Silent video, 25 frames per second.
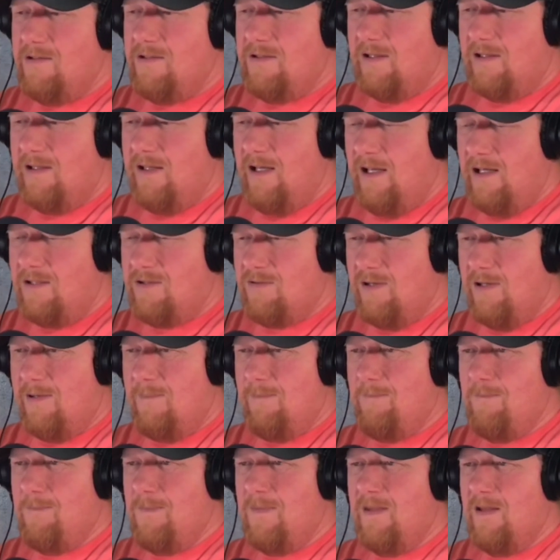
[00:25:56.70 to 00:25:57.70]
the catch, right?
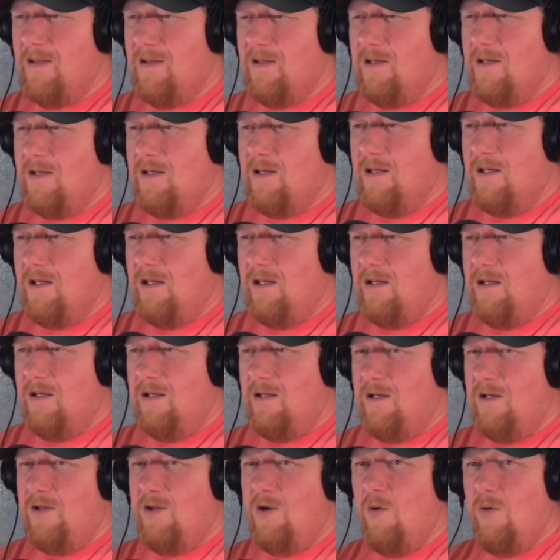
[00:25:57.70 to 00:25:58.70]

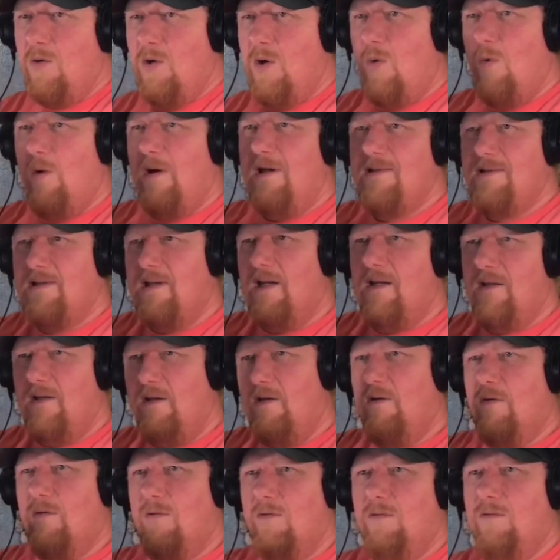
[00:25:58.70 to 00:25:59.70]
You don't know what it's going to do.